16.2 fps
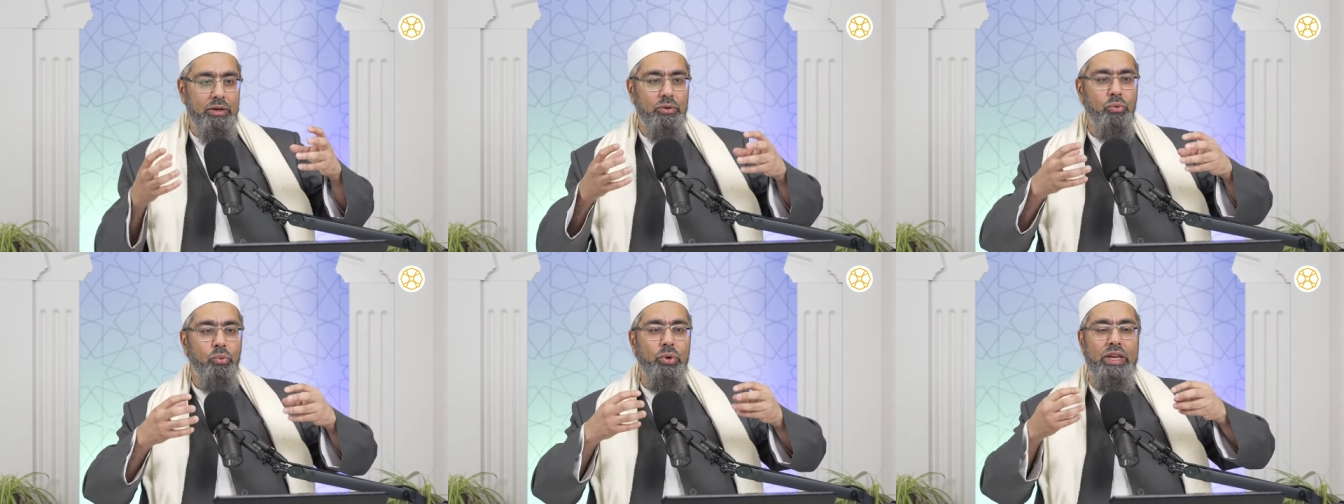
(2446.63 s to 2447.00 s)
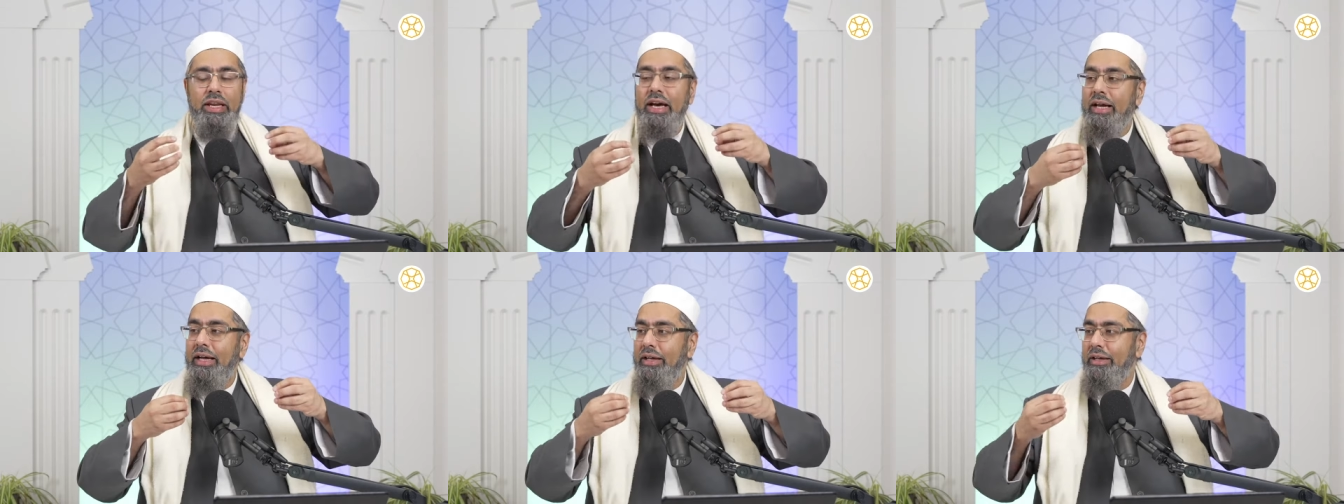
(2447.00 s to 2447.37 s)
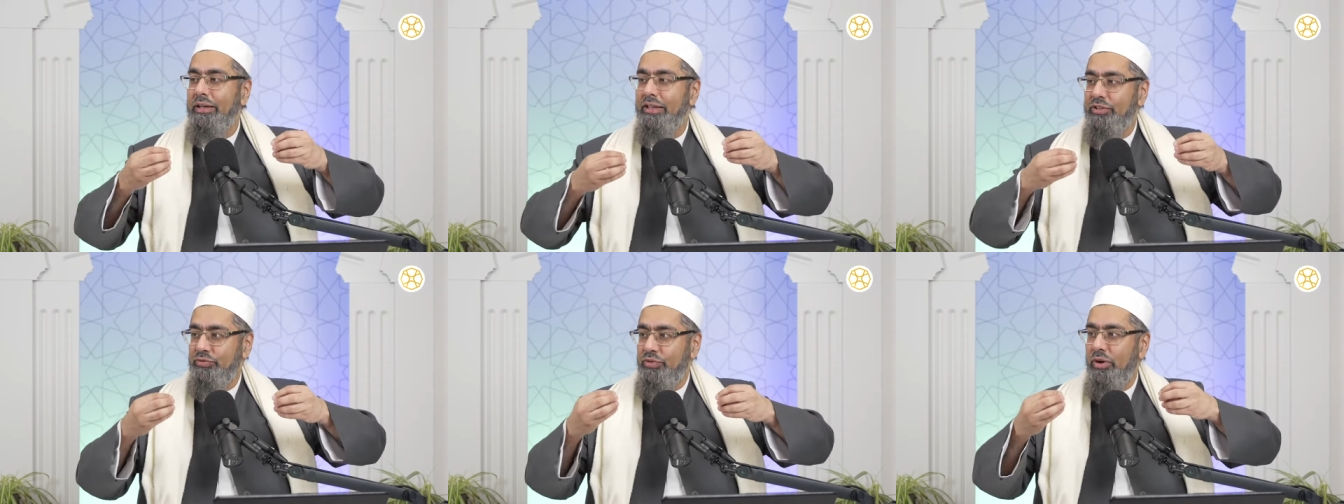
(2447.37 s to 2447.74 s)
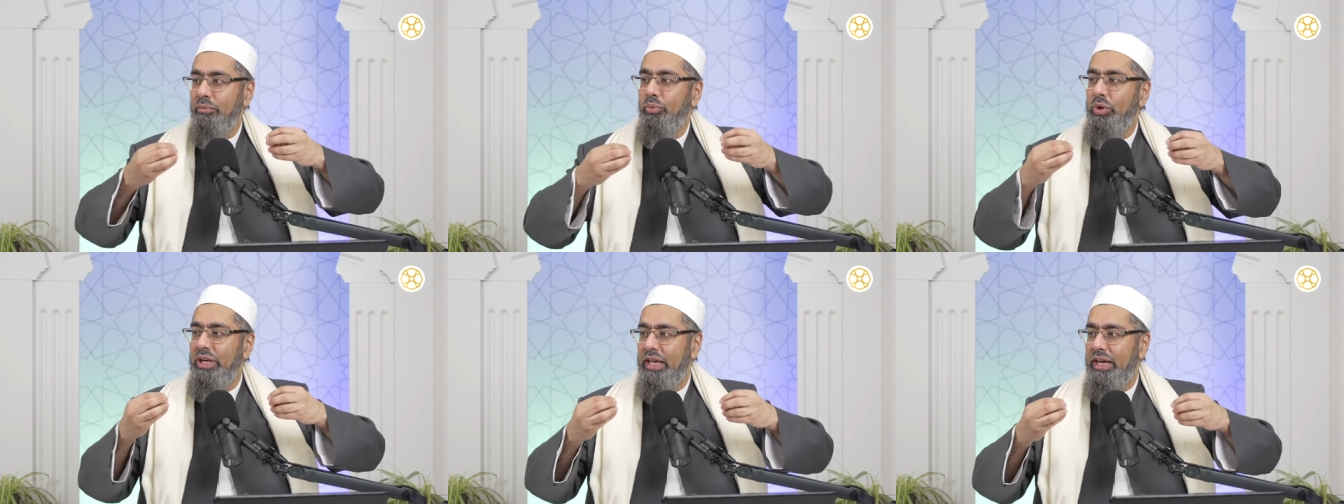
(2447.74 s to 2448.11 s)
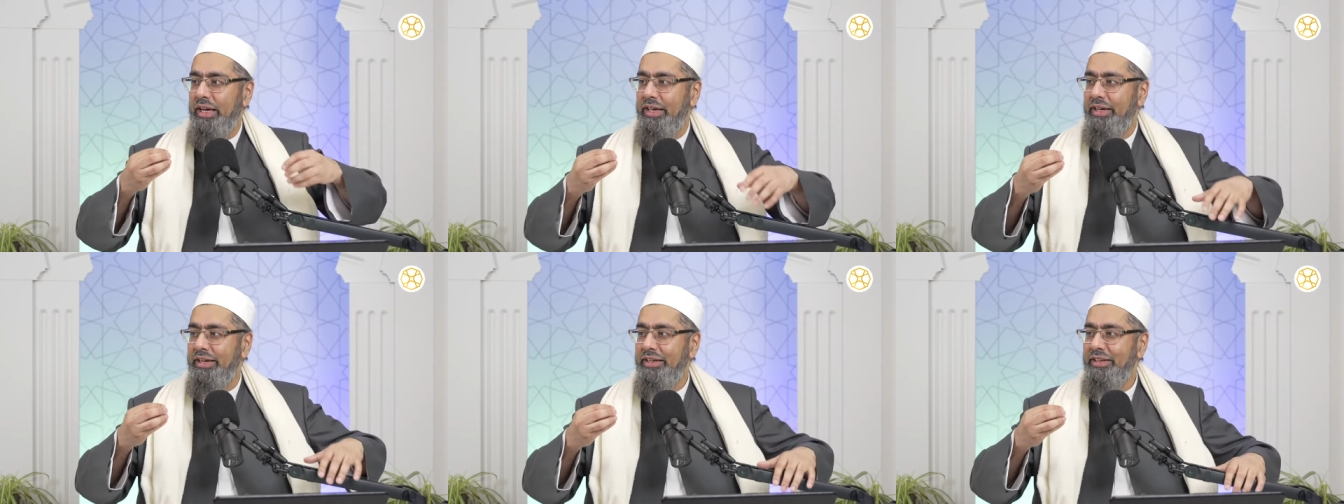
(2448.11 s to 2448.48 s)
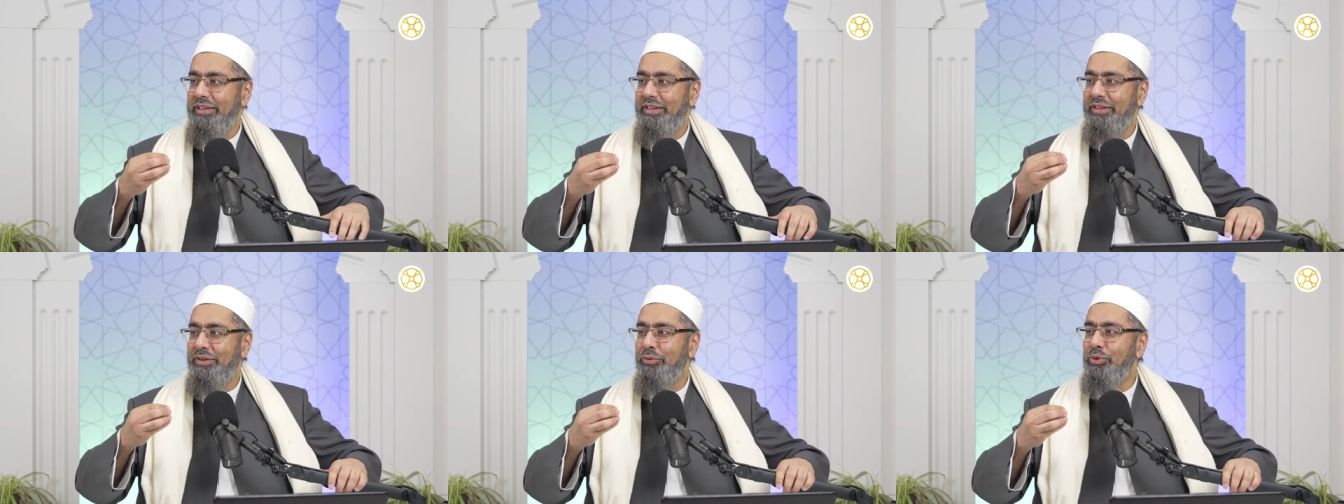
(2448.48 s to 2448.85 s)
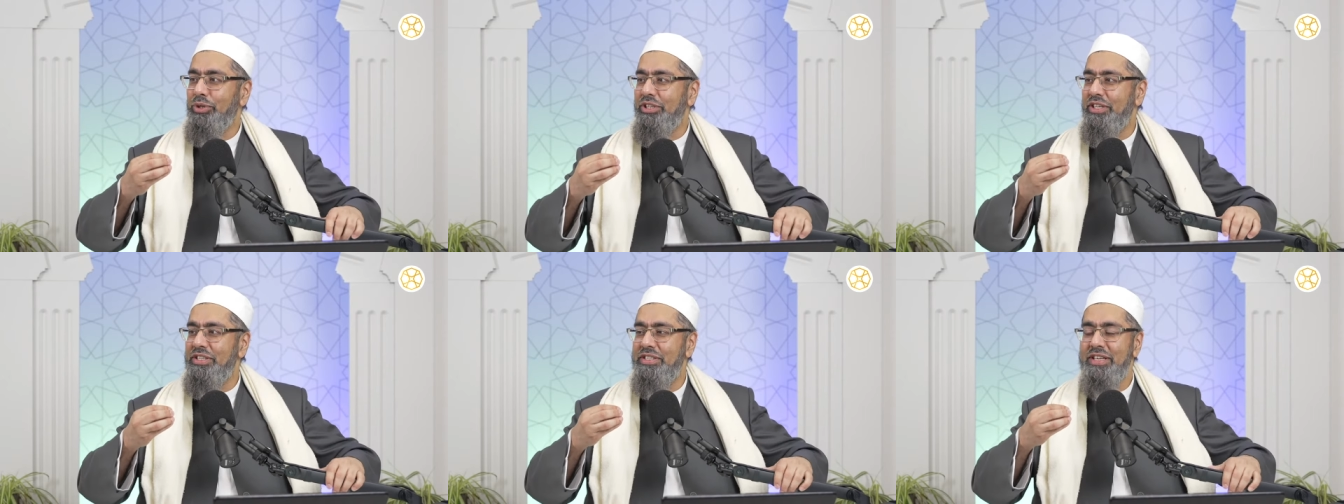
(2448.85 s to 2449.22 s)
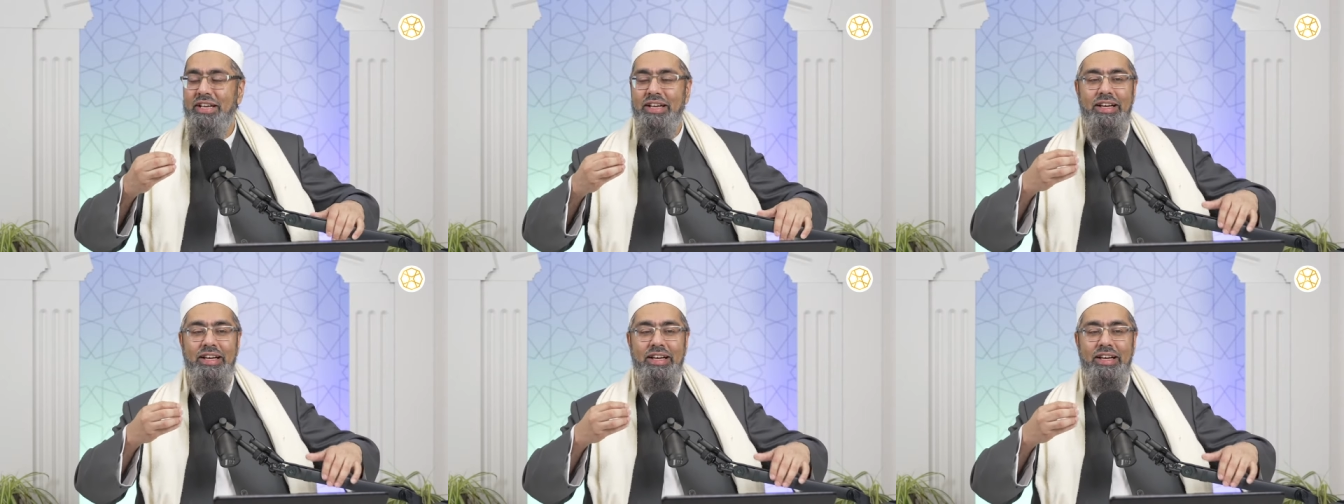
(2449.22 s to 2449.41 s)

wila, it's from wilaya, which is